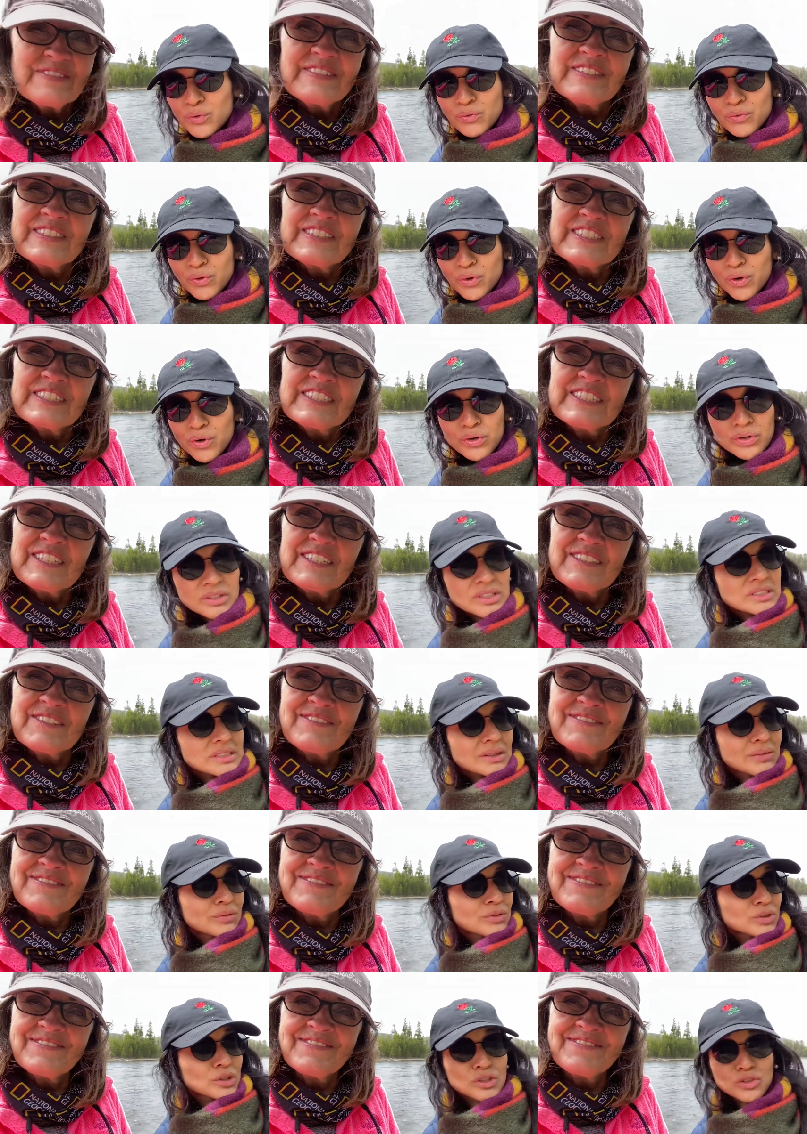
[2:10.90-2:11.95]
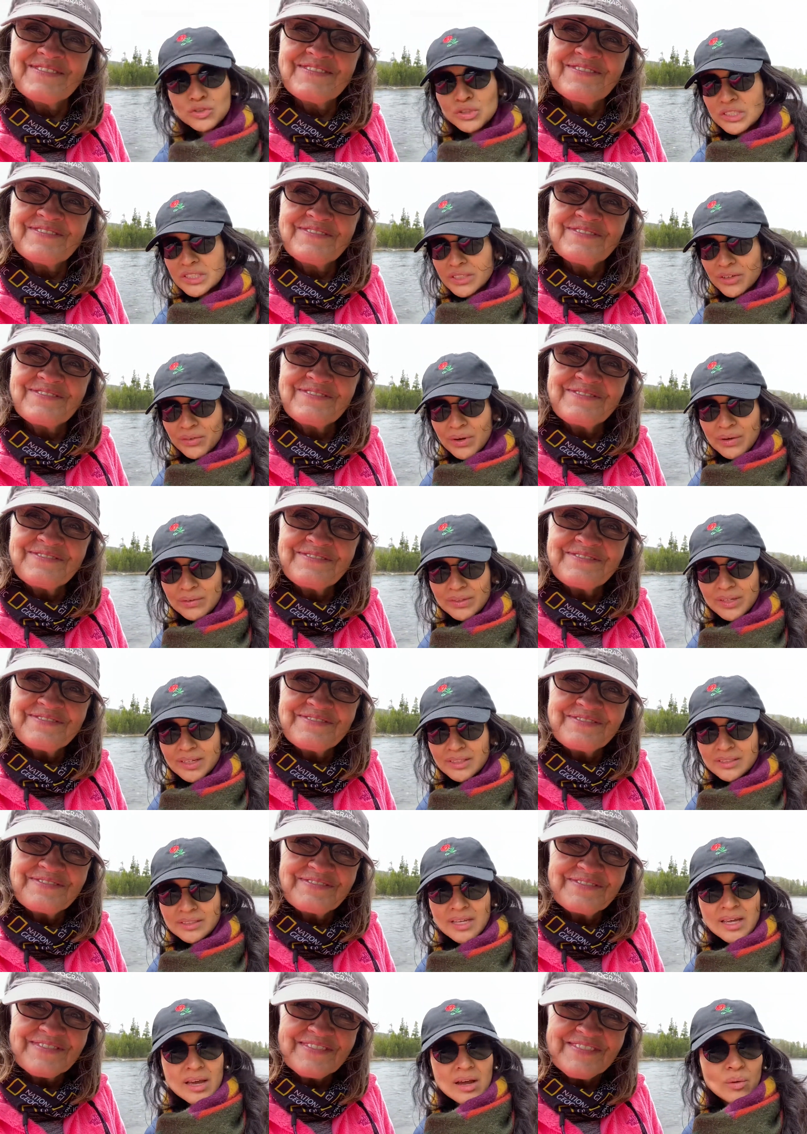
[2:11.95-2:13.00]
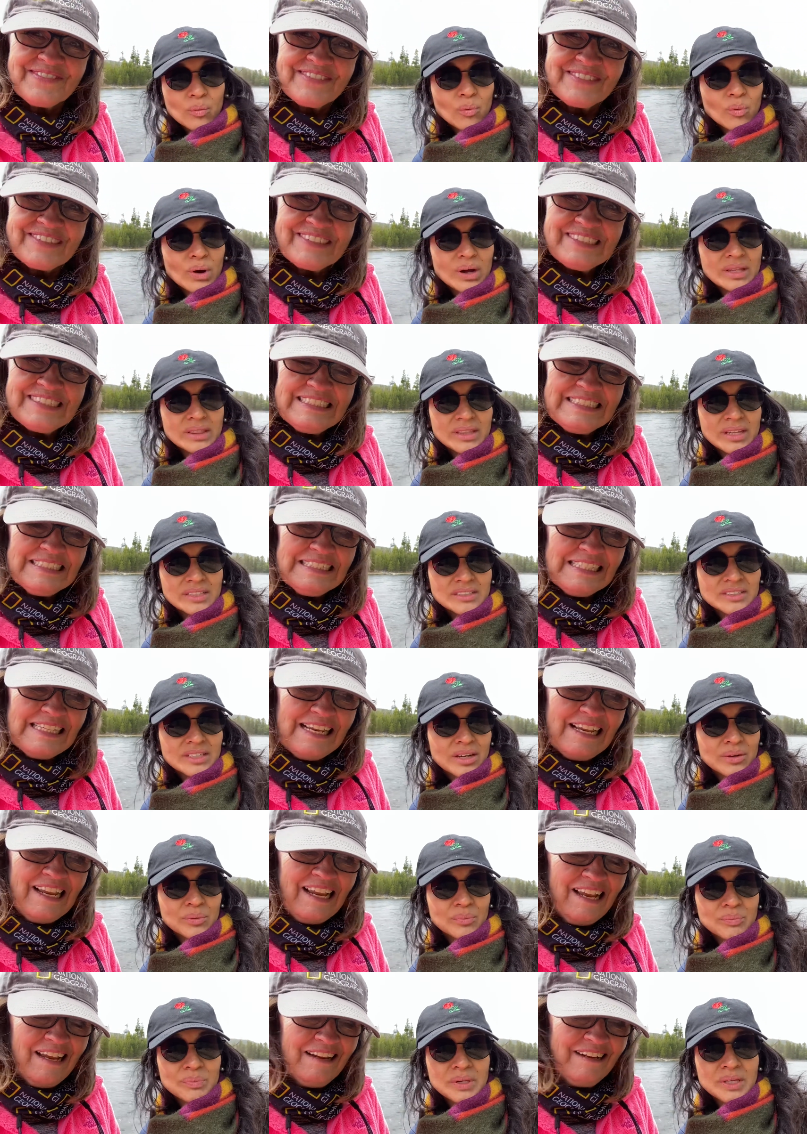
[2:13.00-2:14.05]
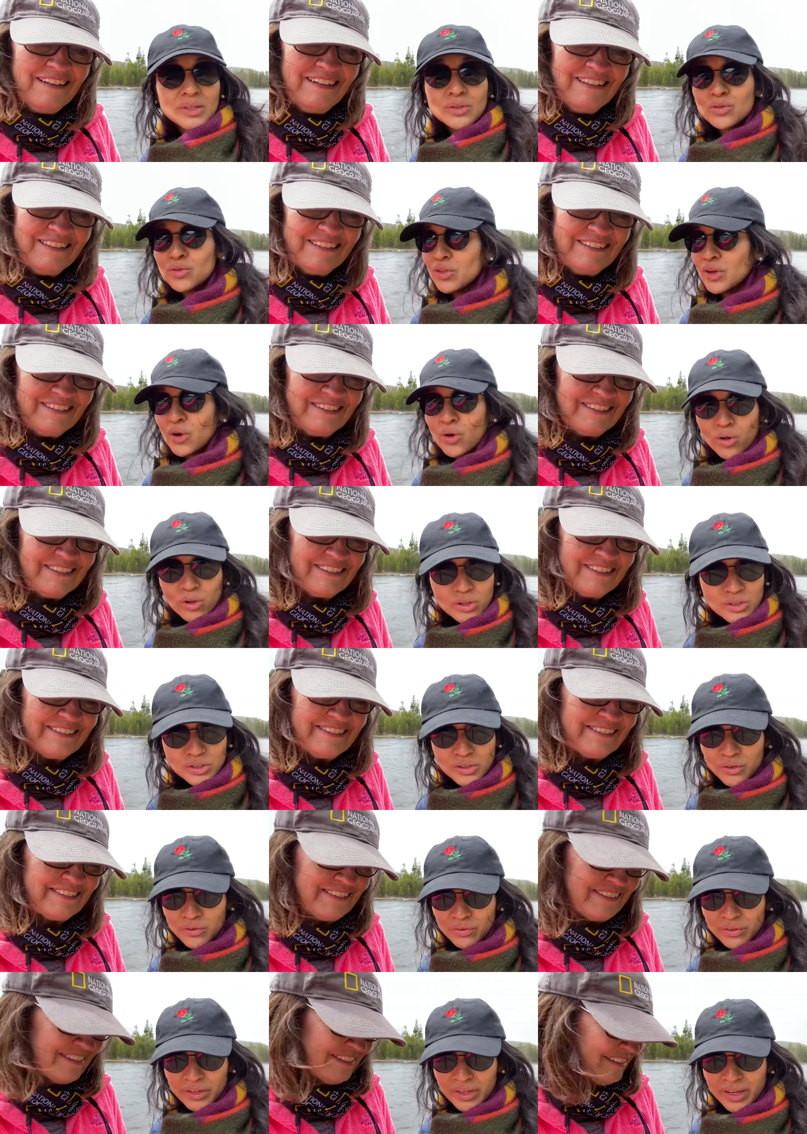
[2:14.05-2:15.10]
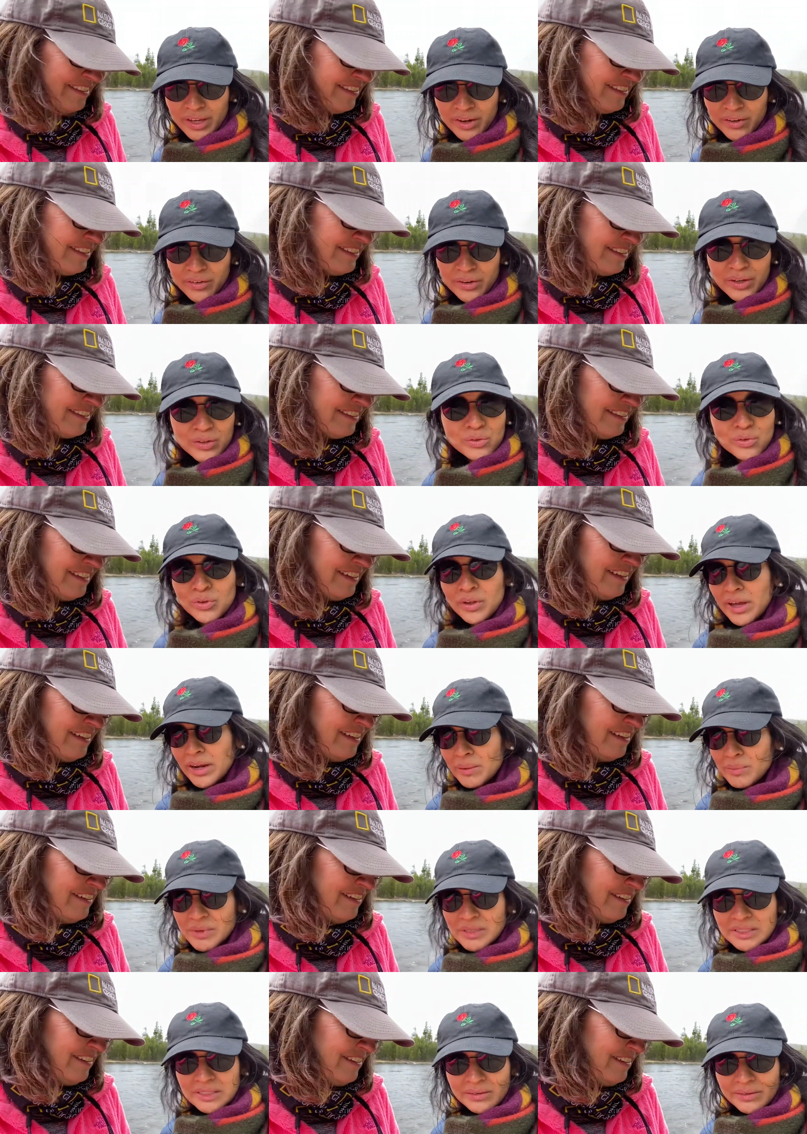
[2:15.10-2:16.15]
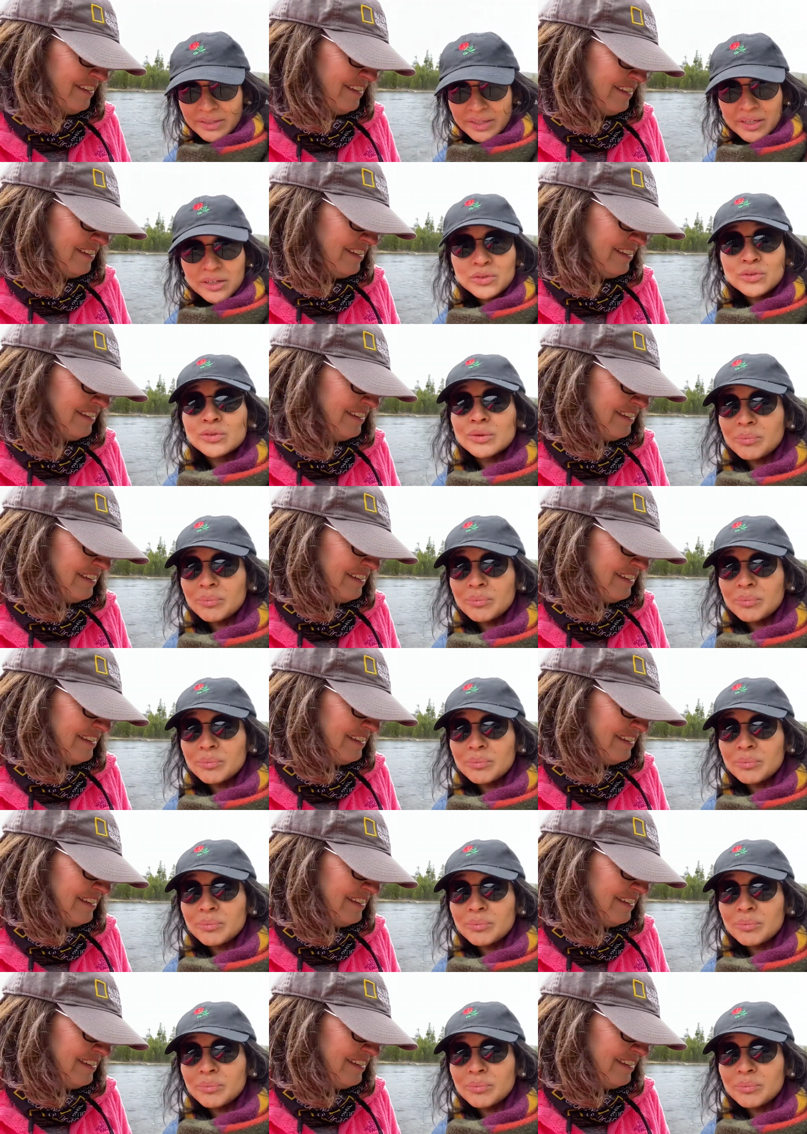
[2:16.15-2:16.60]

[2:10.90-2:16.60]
Speaker 1: for? The same for the trees around us. What does that mean to the ecology of the area, to the animals living here, to the